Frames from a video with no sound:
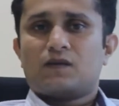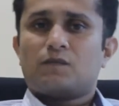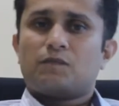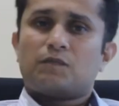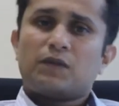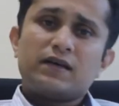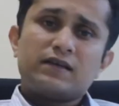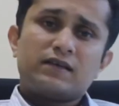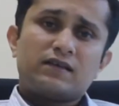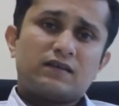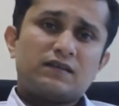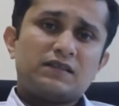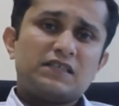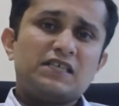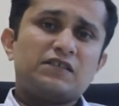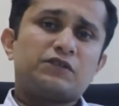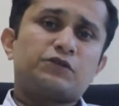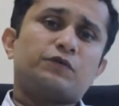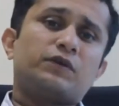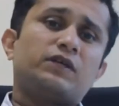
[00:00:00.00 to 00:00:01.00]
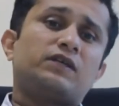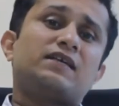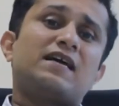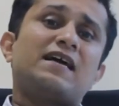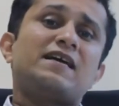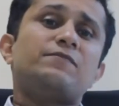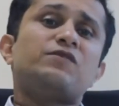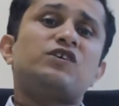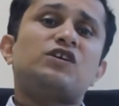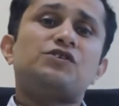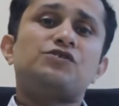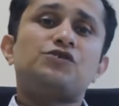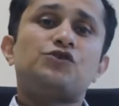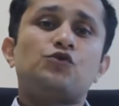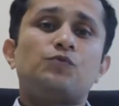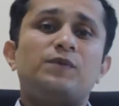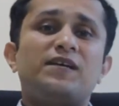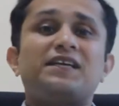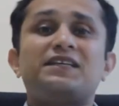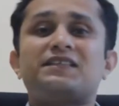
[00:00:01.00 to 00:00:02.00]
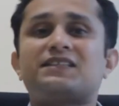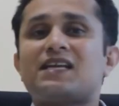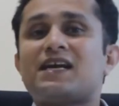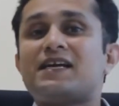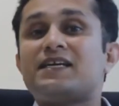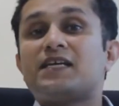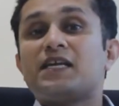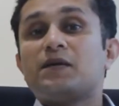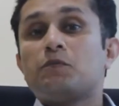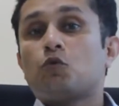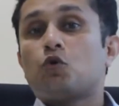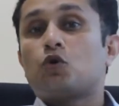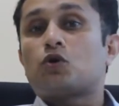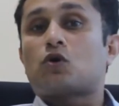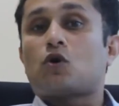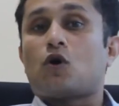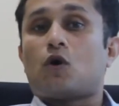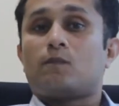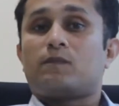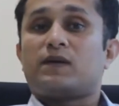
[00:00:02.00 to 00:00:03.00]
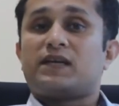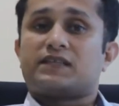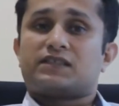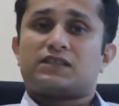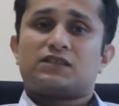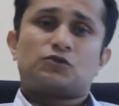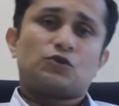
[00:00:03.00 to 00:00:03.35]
But these were time consuming and slightly more complex.